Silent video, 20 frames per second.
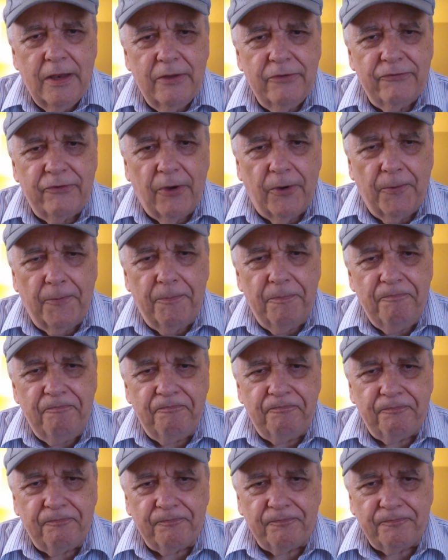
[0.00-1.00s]
So
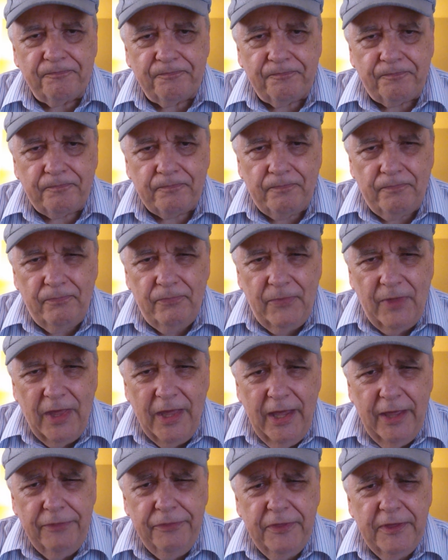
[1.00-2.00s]

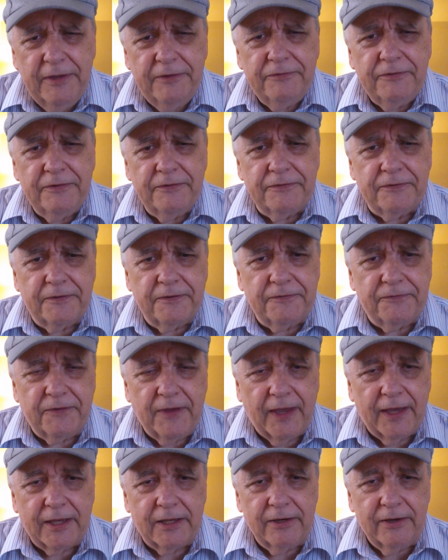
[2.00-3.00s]
ethics is the
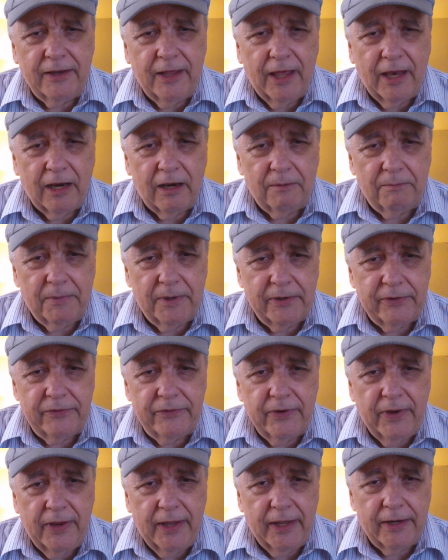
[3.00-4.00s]
second
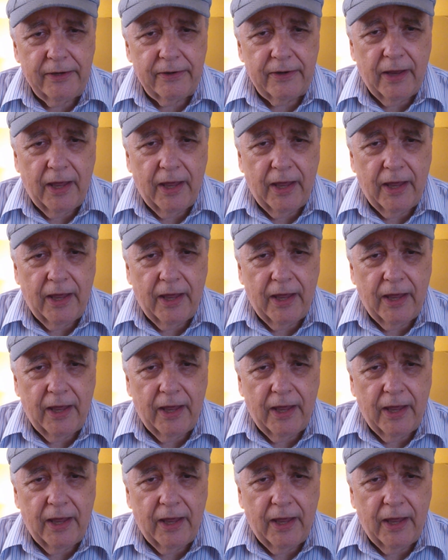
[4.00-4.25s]
element, and